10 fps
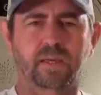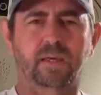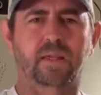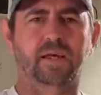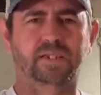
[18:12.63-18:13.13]

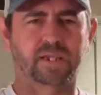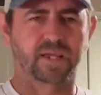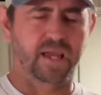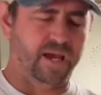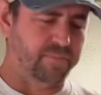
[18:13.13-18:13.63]
and I'll show
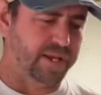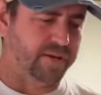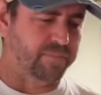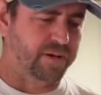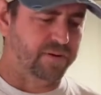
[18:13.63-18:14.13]
you how to make
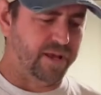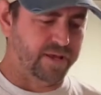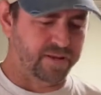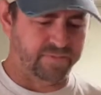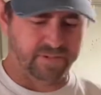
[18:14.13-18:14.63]
a boat out of it.